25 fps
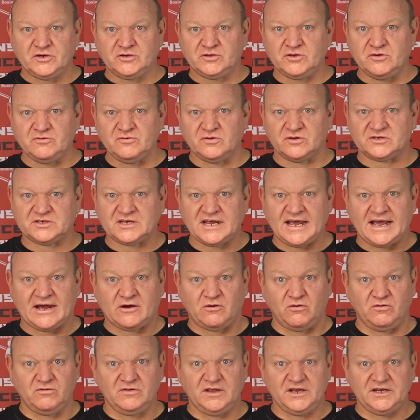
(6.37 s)
You do not
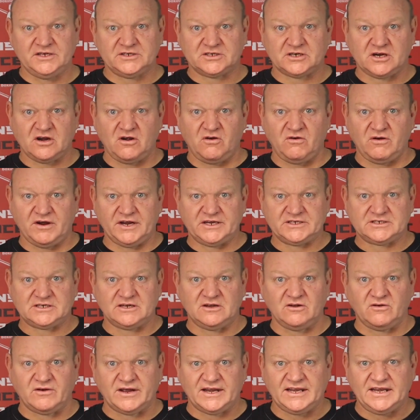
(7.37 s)
tackle these guys
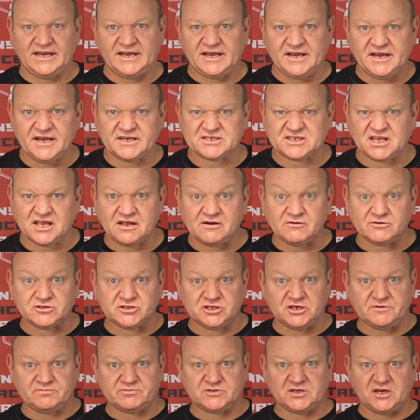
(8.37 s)
lightly. Yes, they are
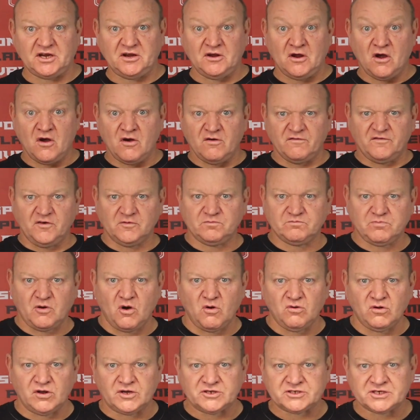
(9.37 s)
gypsy
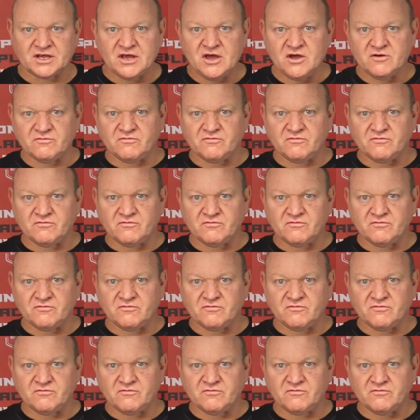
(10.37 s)
footballers.